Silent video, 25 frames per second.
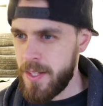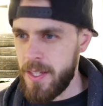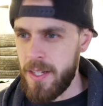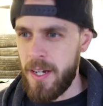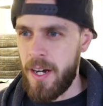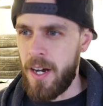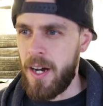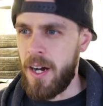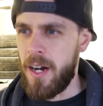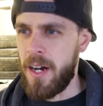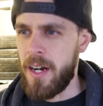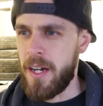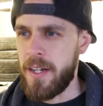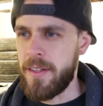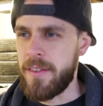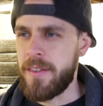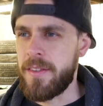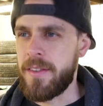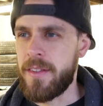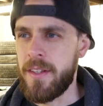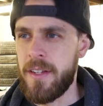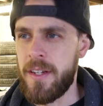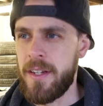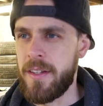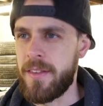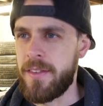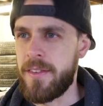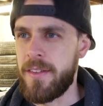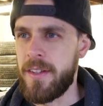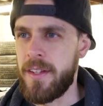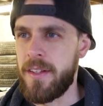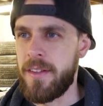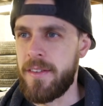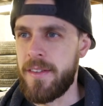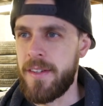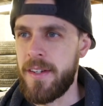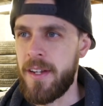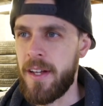
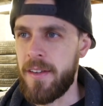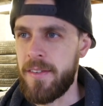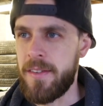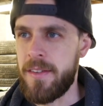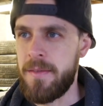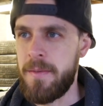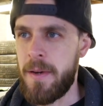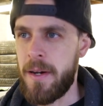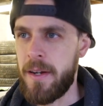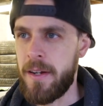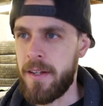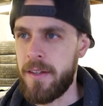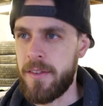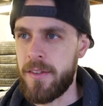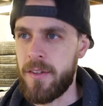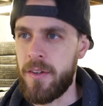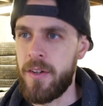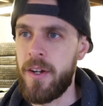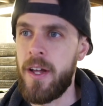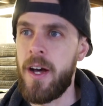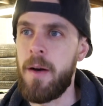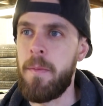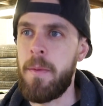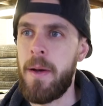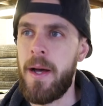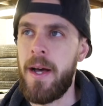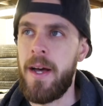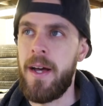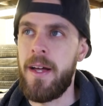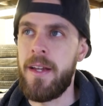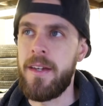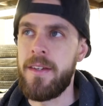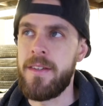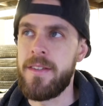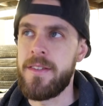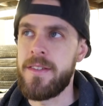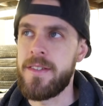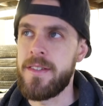It's nuts the amount it's gone up,
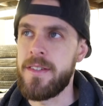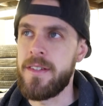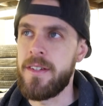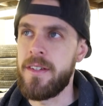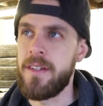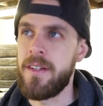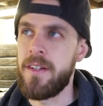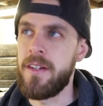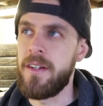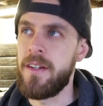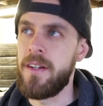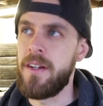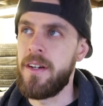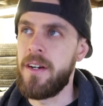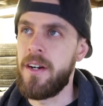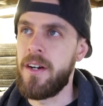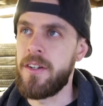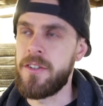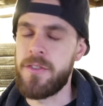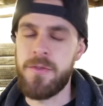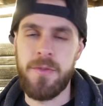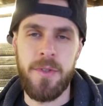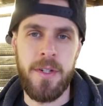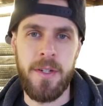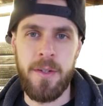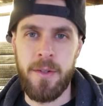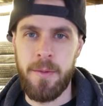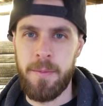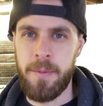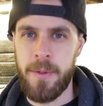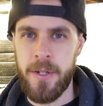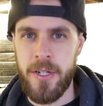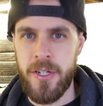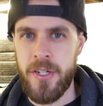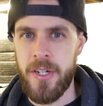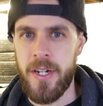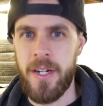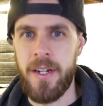and I just really
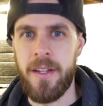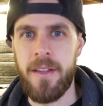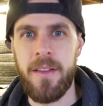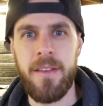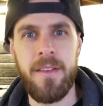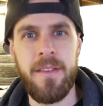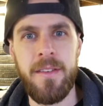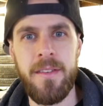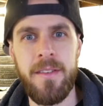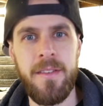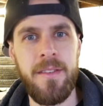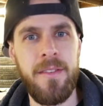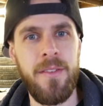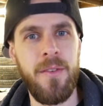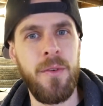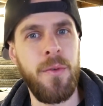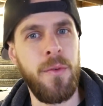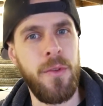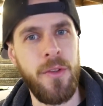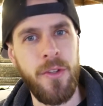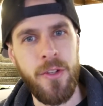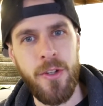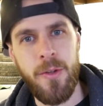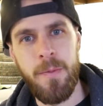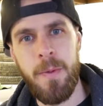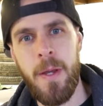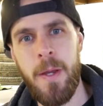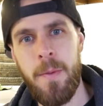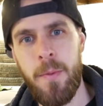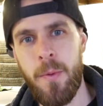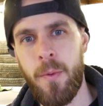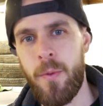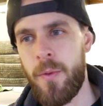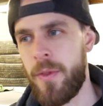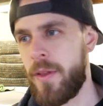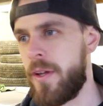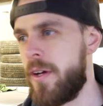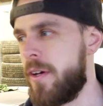appreciate all the new
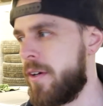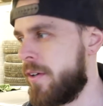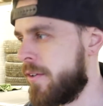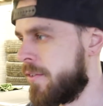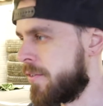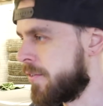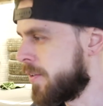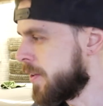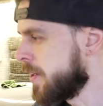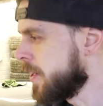people that have